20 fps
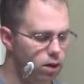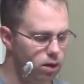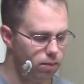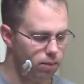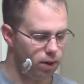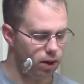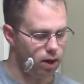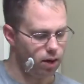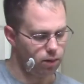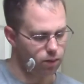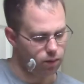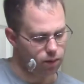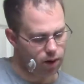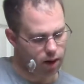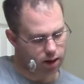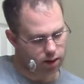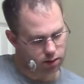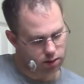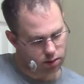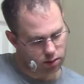apply it
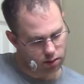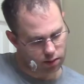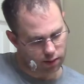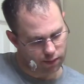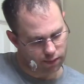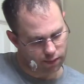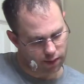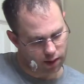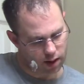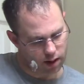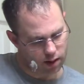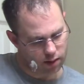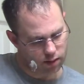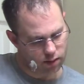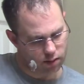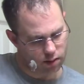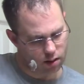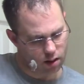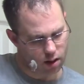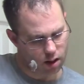right to the
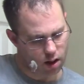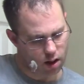face.